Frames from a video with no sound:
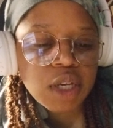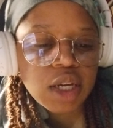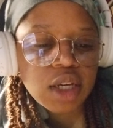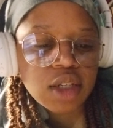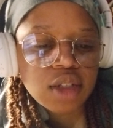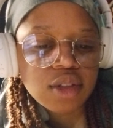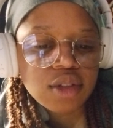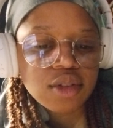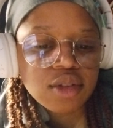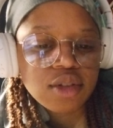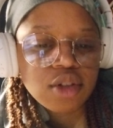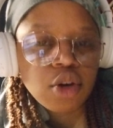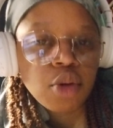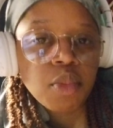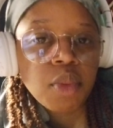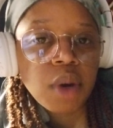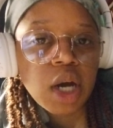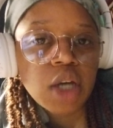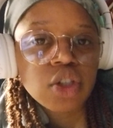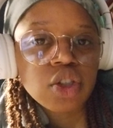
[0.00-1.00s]
and
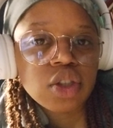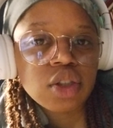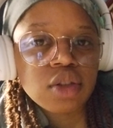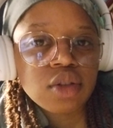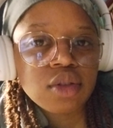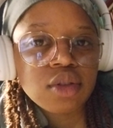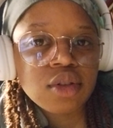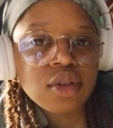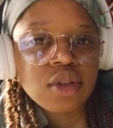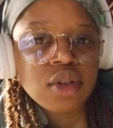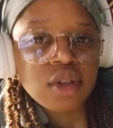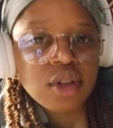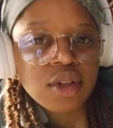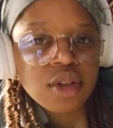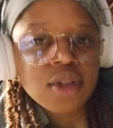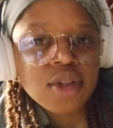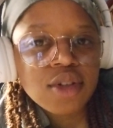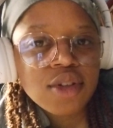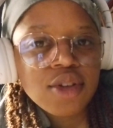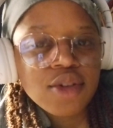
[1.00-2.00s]
compassion
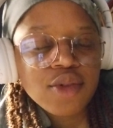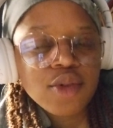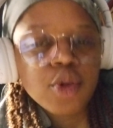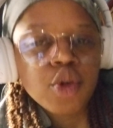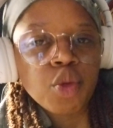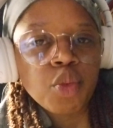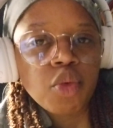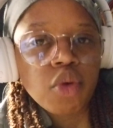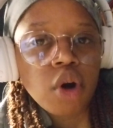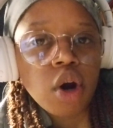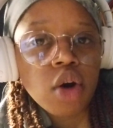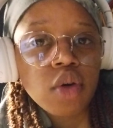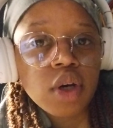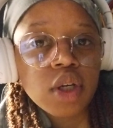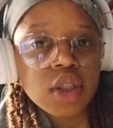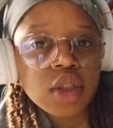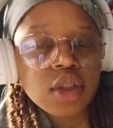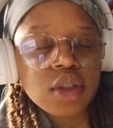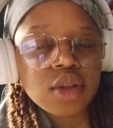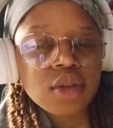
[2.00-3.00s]
for your
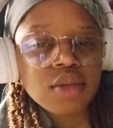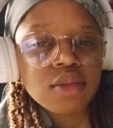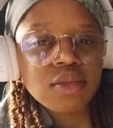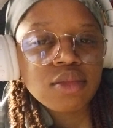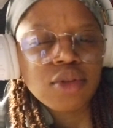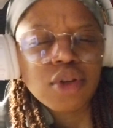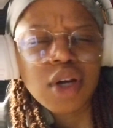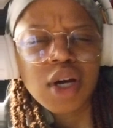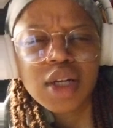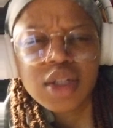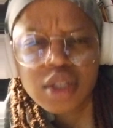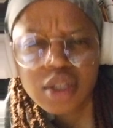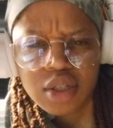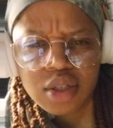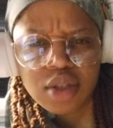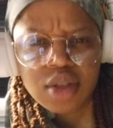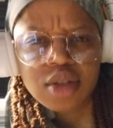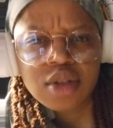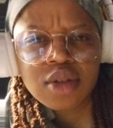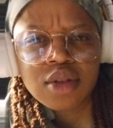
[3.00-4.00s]
progress. You got
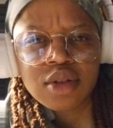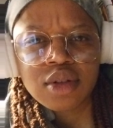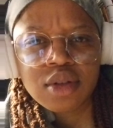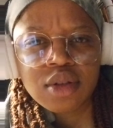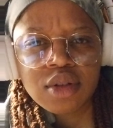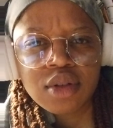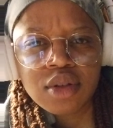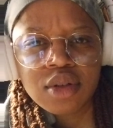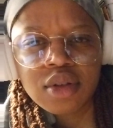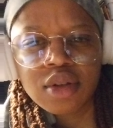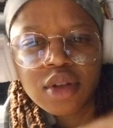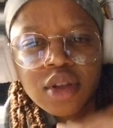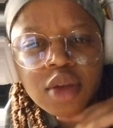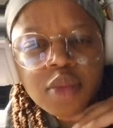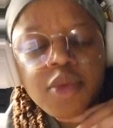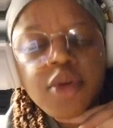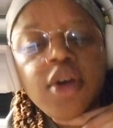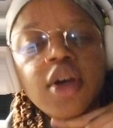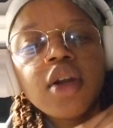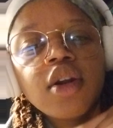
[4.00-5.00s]
this.
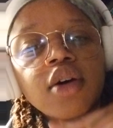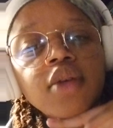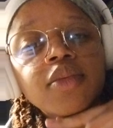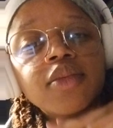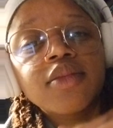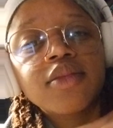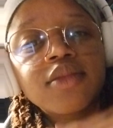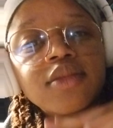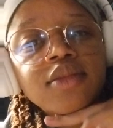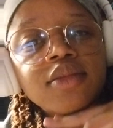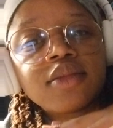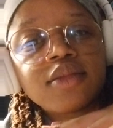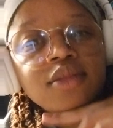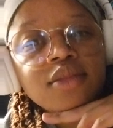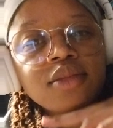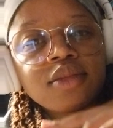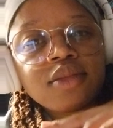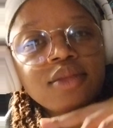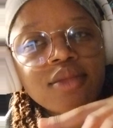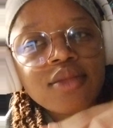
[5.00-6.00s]
Keep your head up.
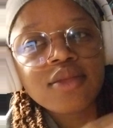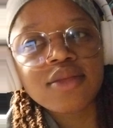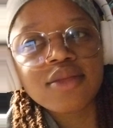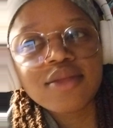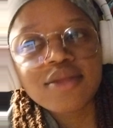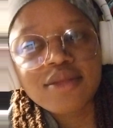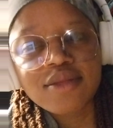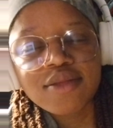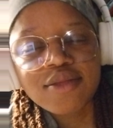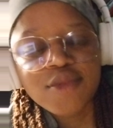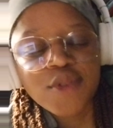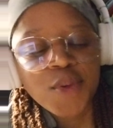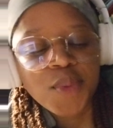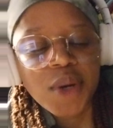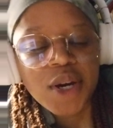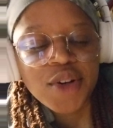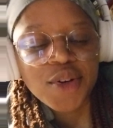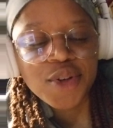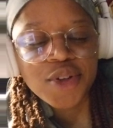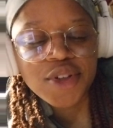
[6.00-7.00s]
No
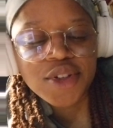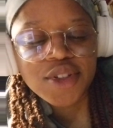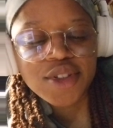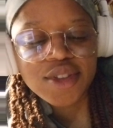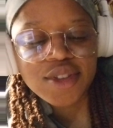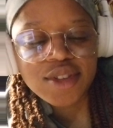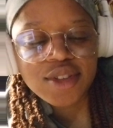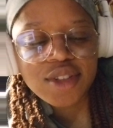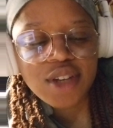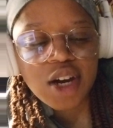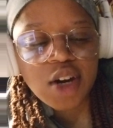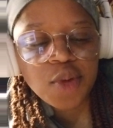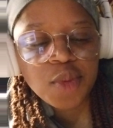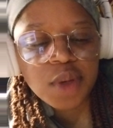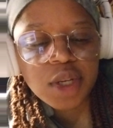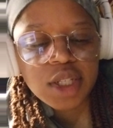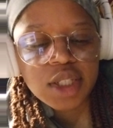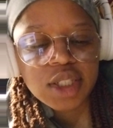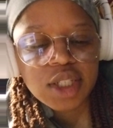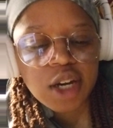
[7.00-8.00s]
matter how
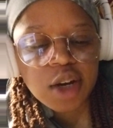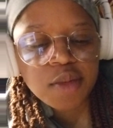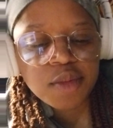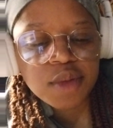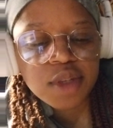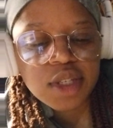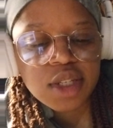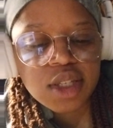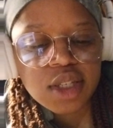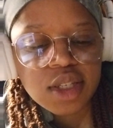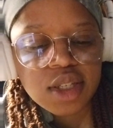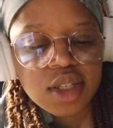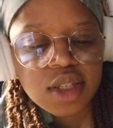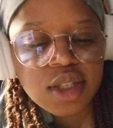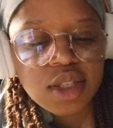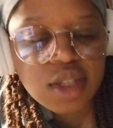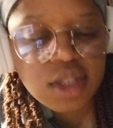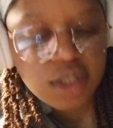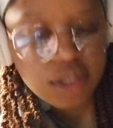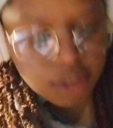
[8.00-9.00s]
many times
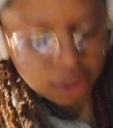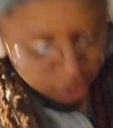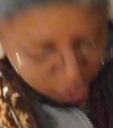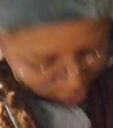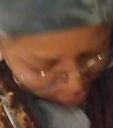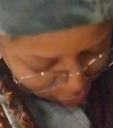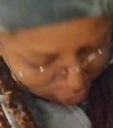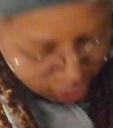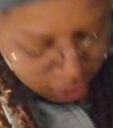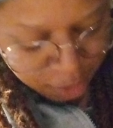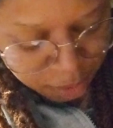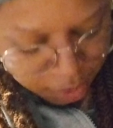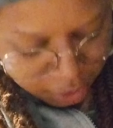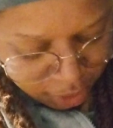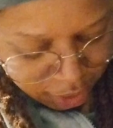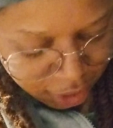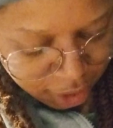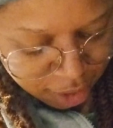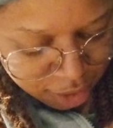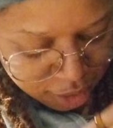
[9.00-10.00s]
it's easier to keep
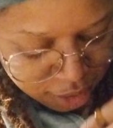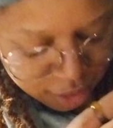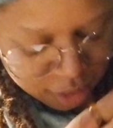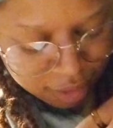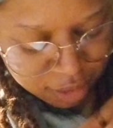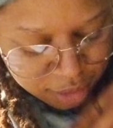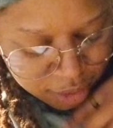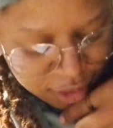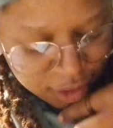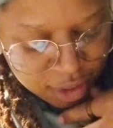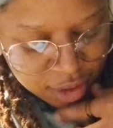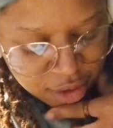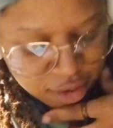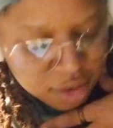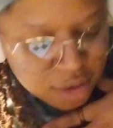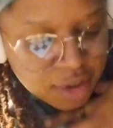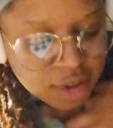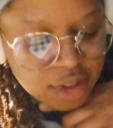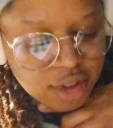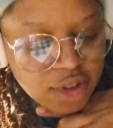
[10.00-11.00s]
it down,
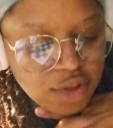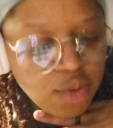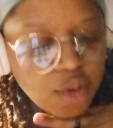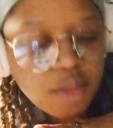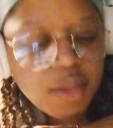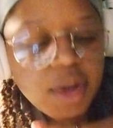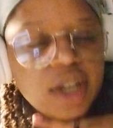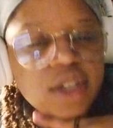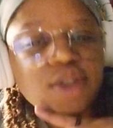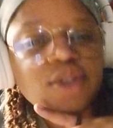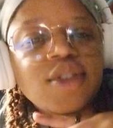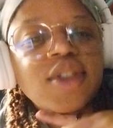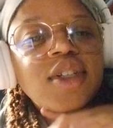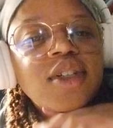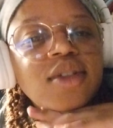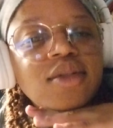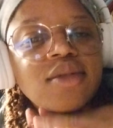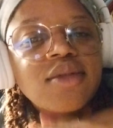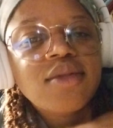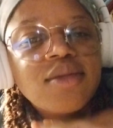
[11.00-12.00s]
remind
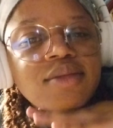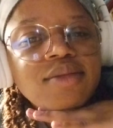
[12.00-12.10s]
yourself.